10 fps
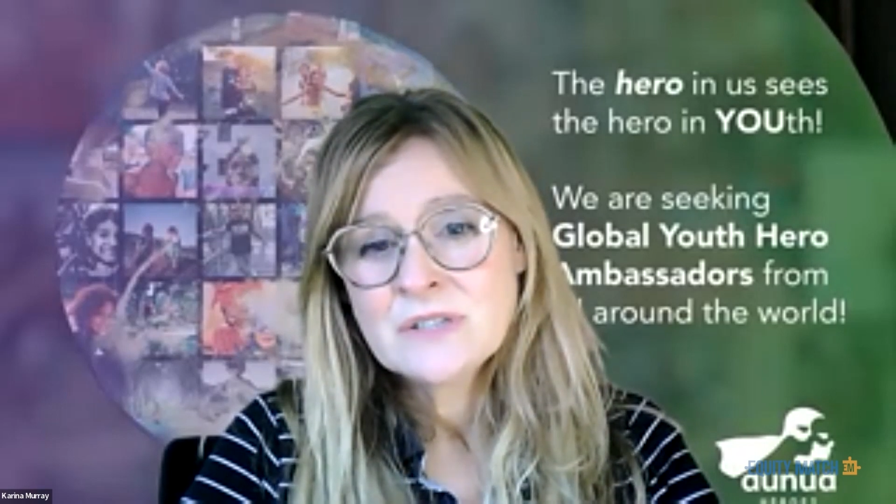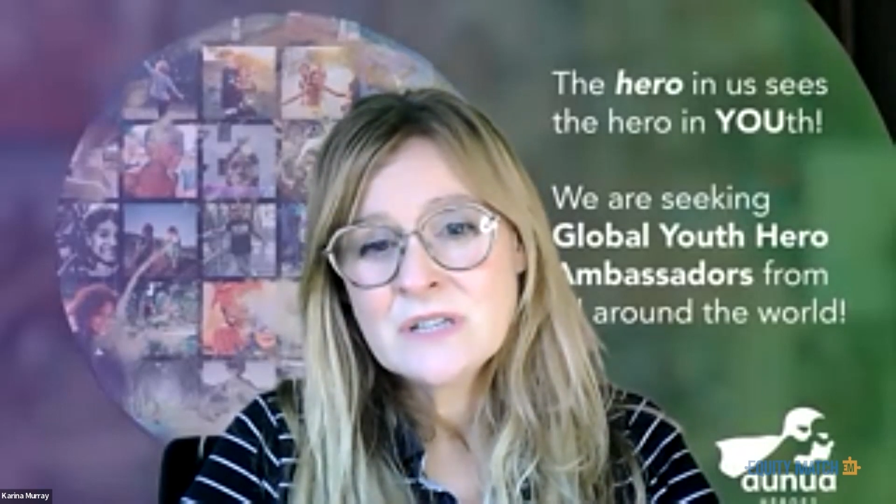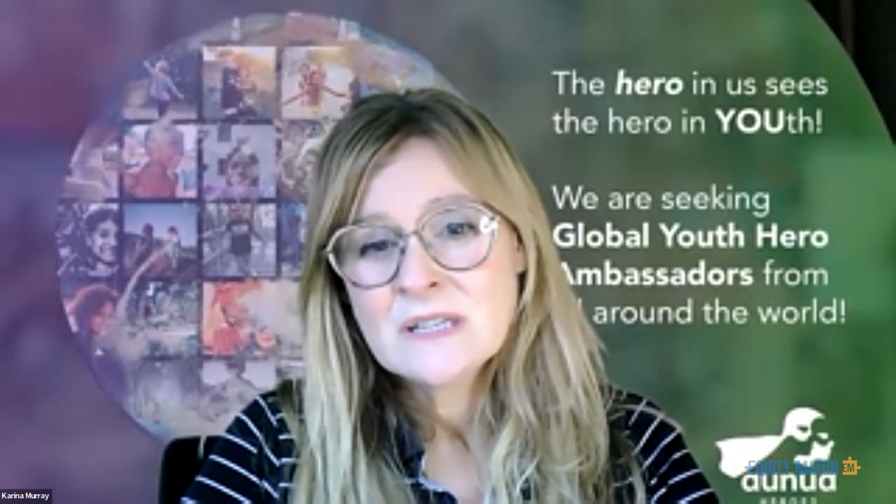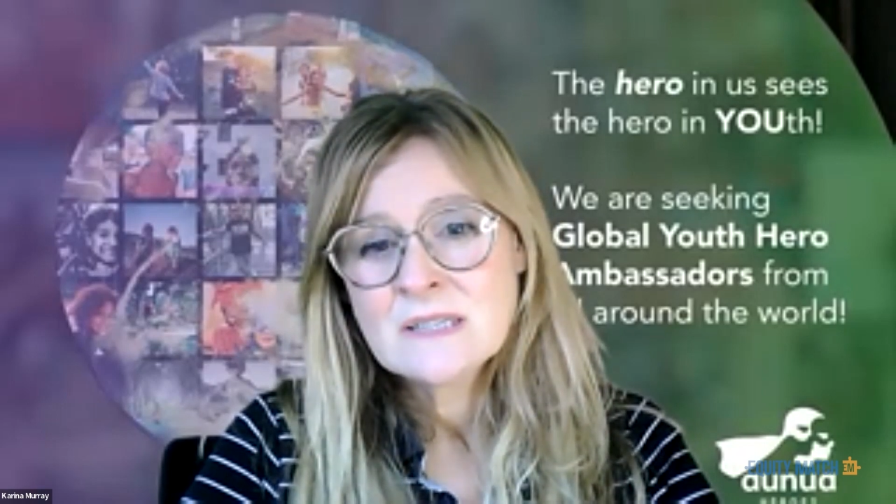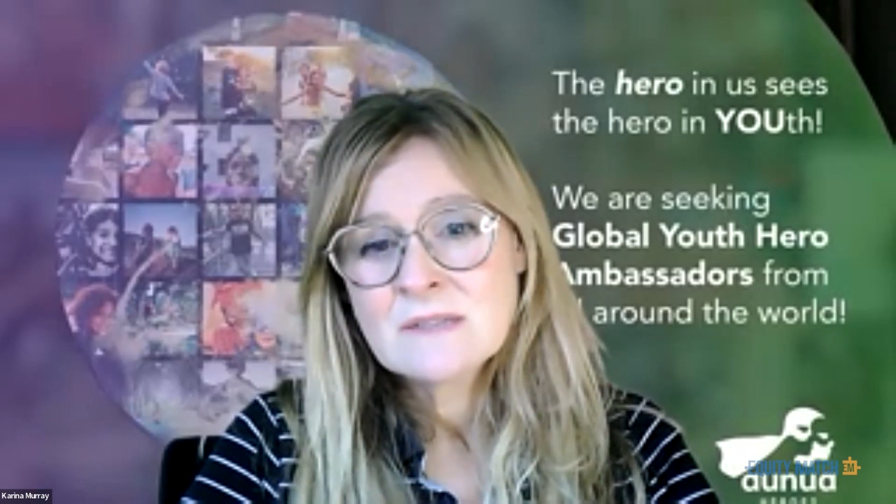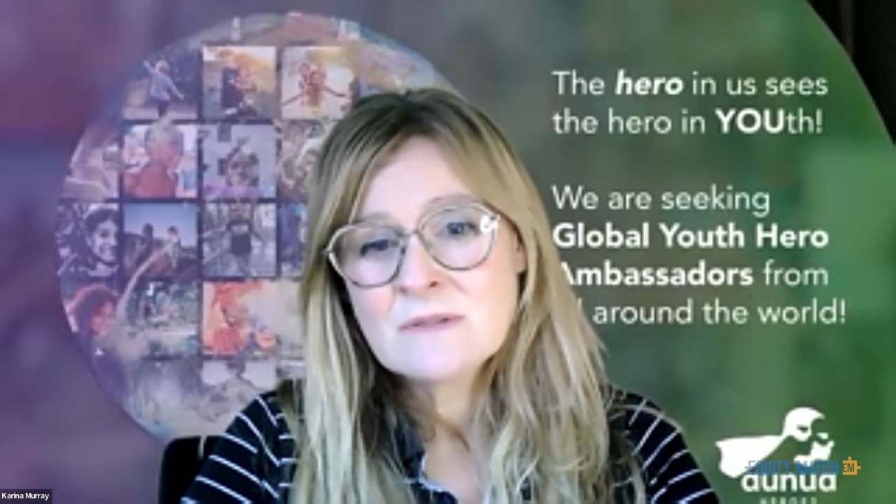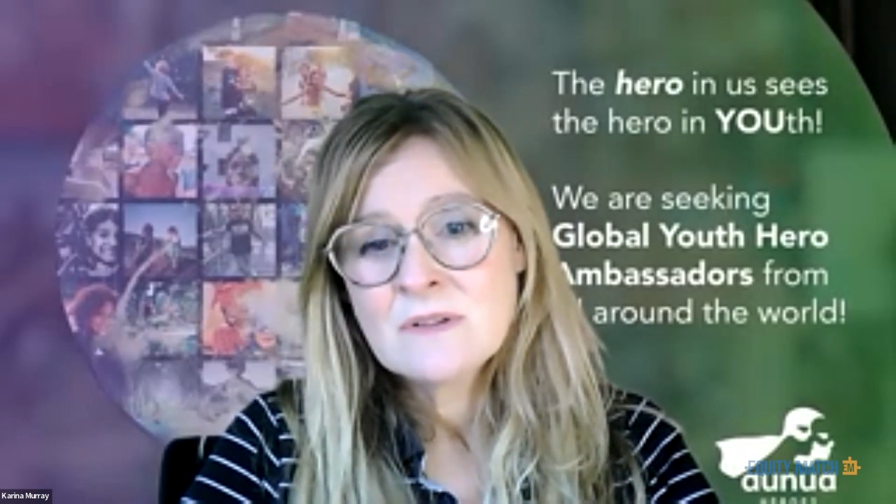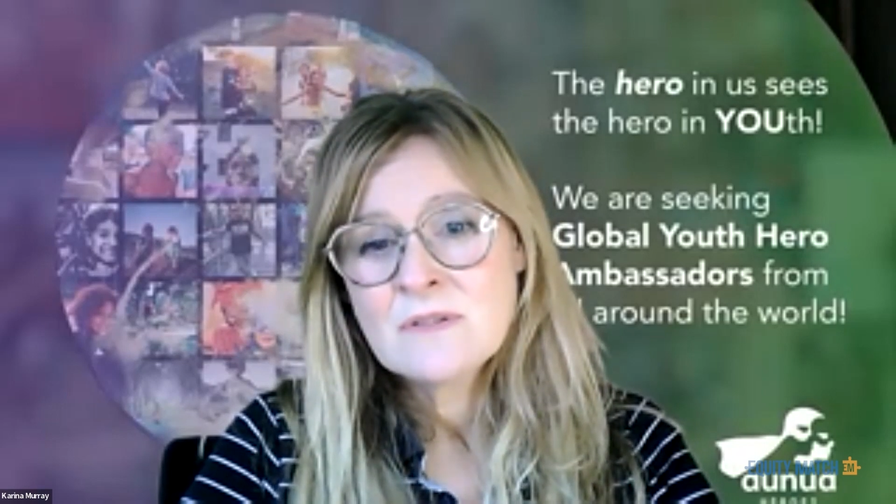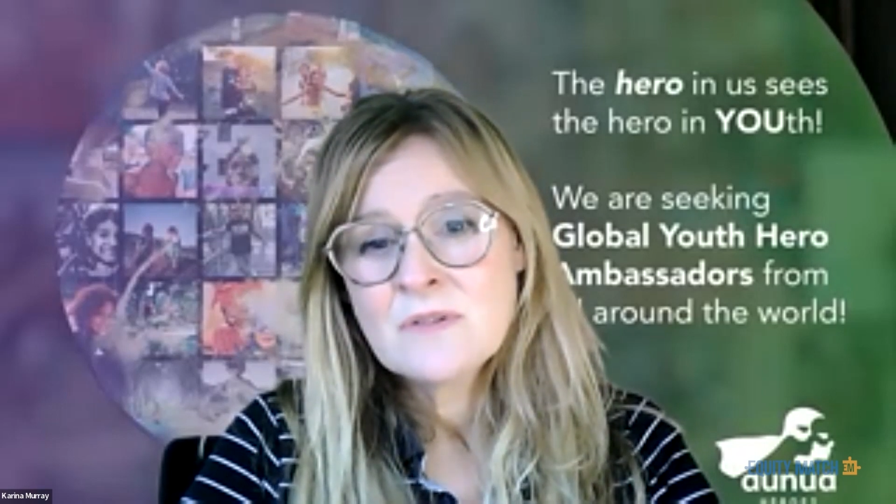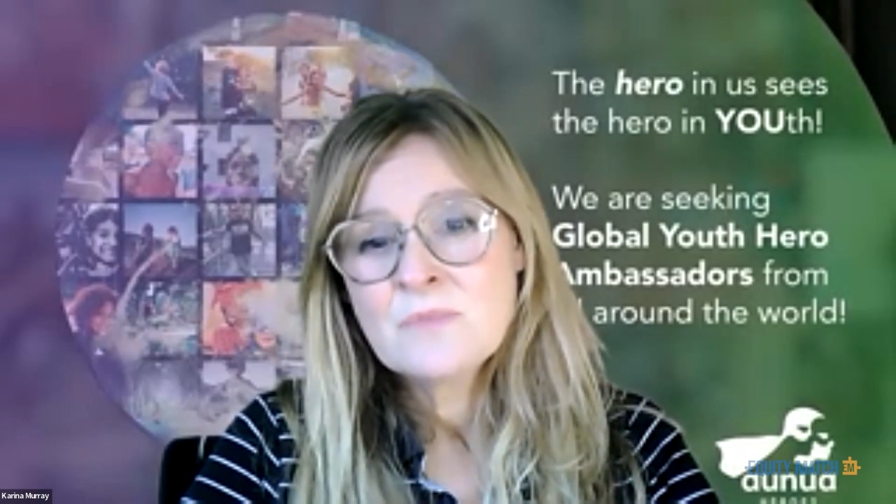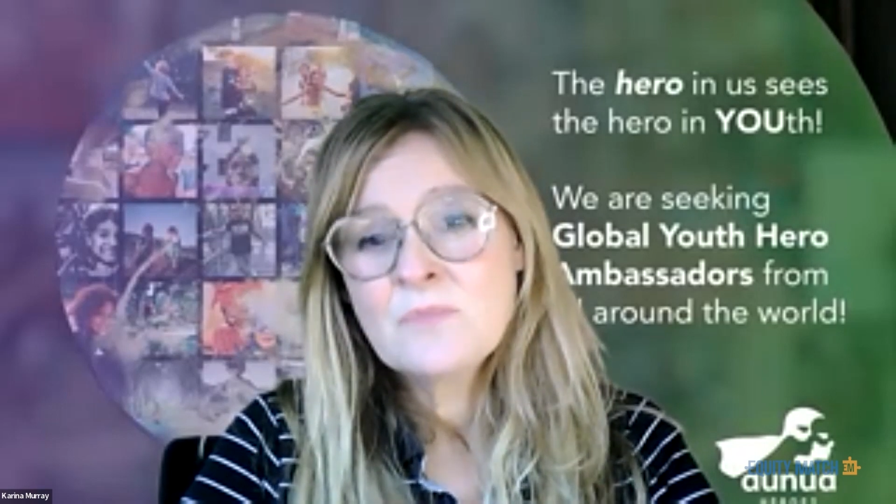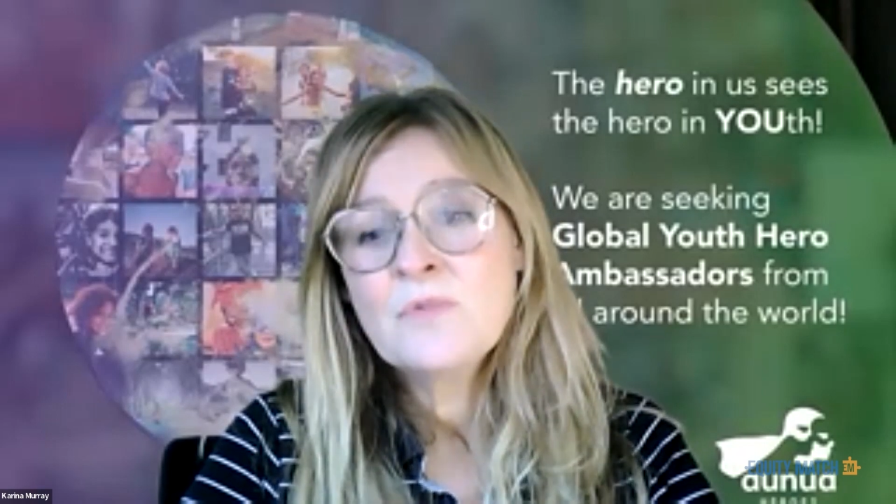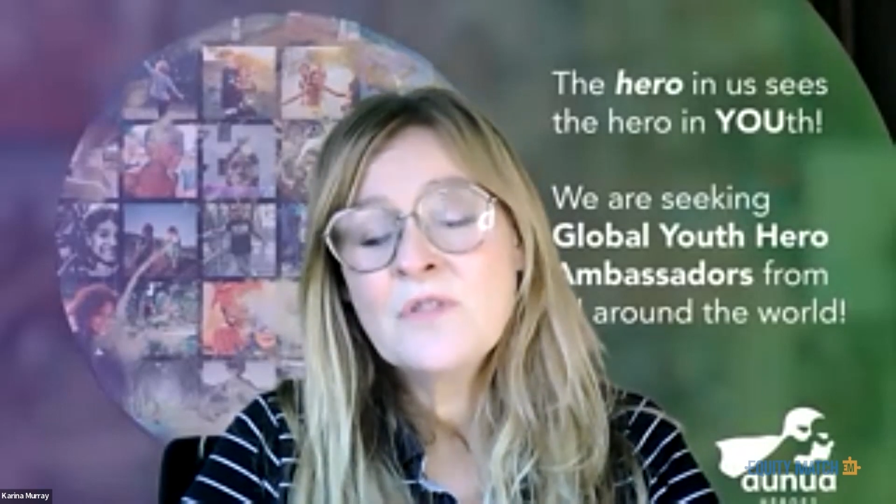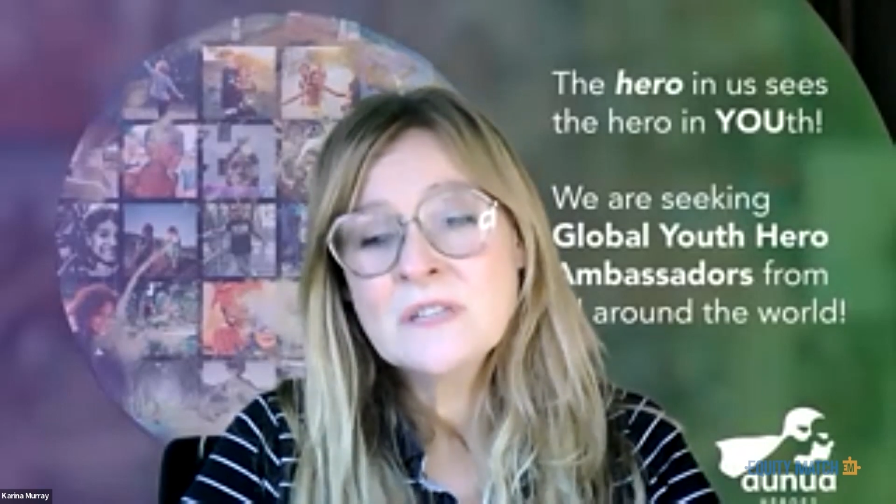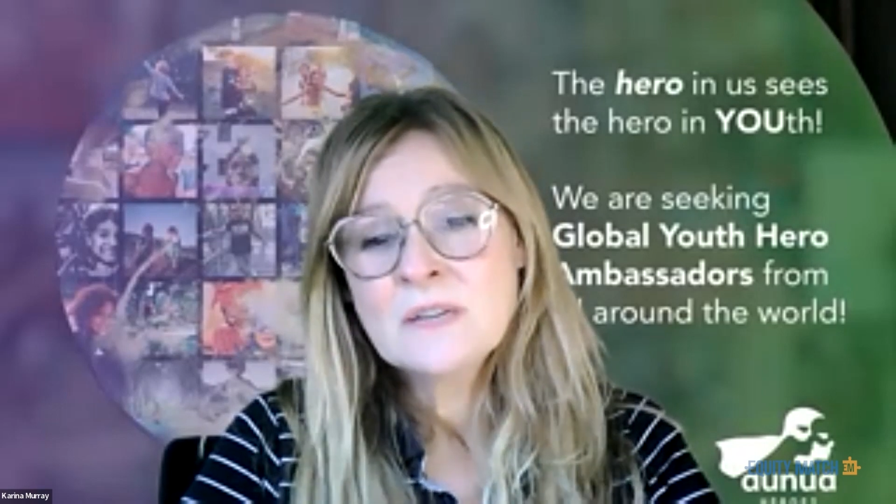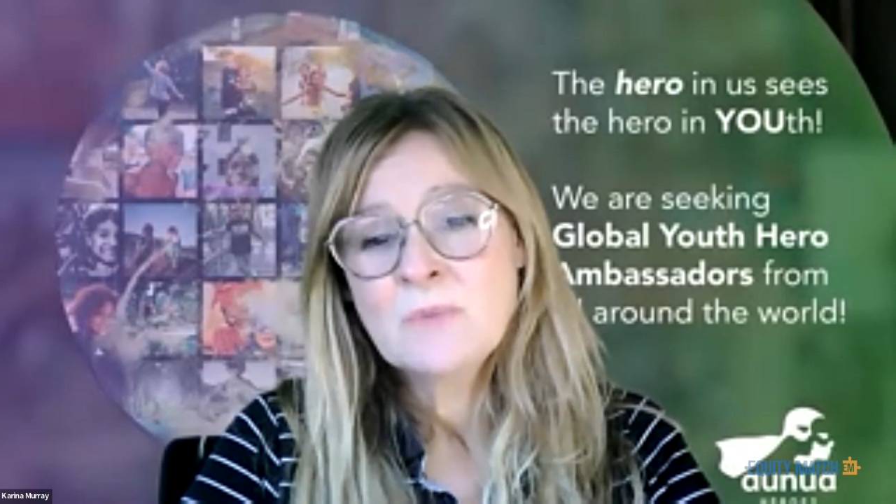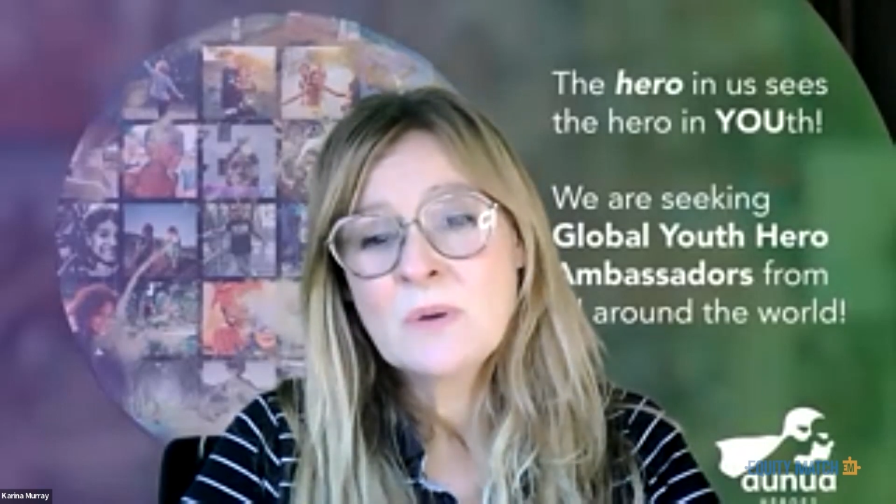it's the funding